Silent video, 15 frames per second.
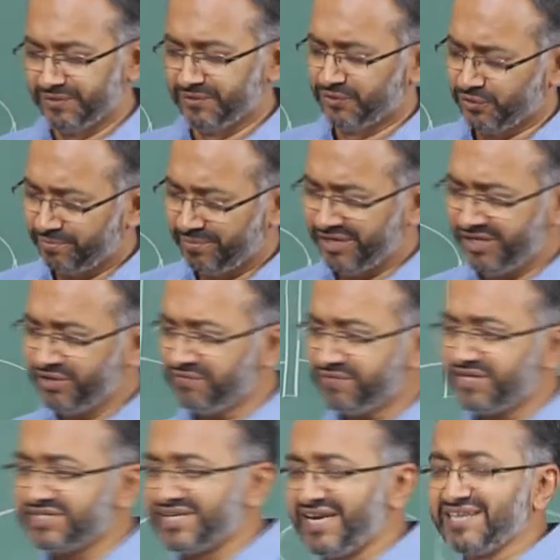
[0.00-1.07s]
So many of
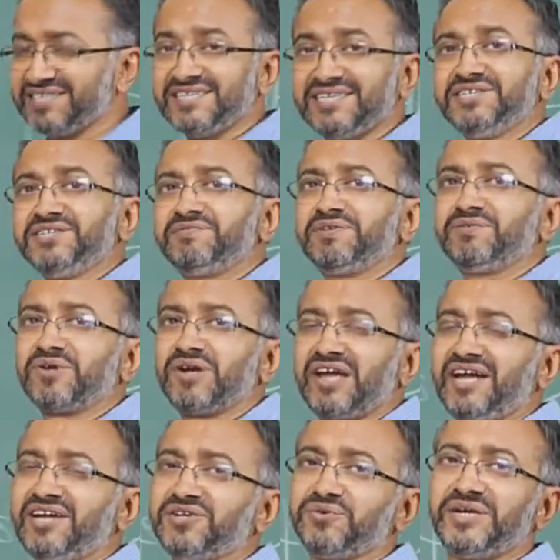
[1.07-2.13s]
these cases we would
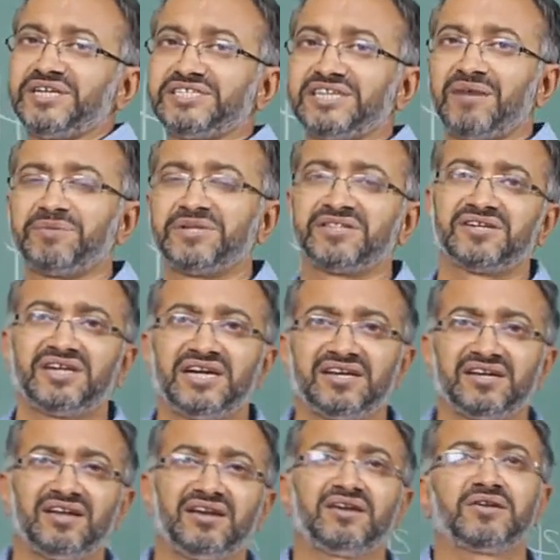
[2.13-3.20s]
like to examine the
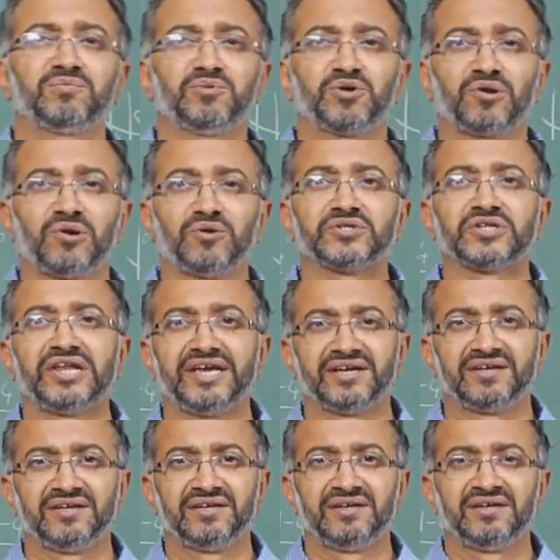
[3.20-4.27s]
data a little more closely.
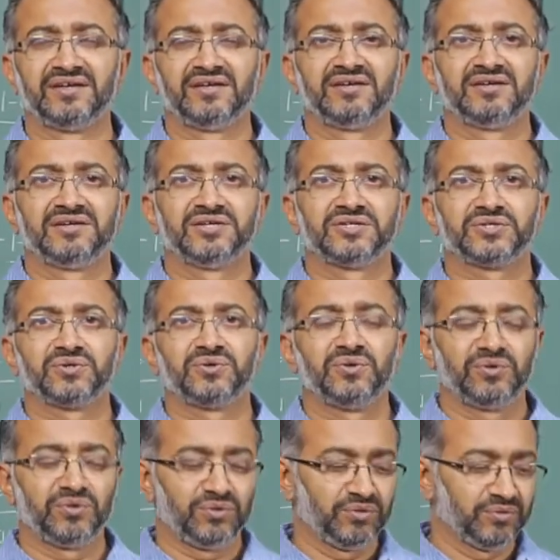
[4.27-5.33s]

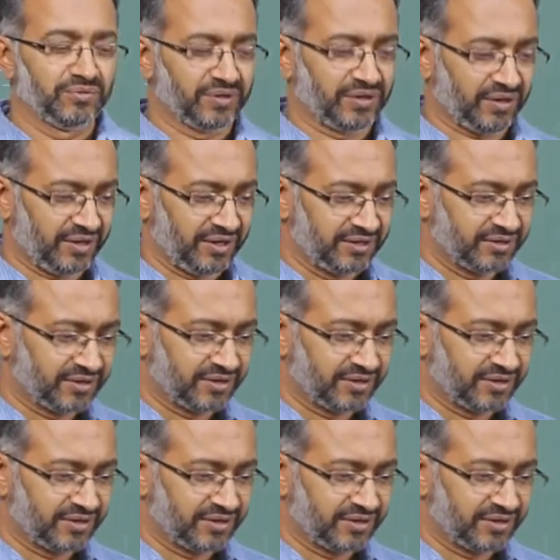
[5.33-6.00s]
So in the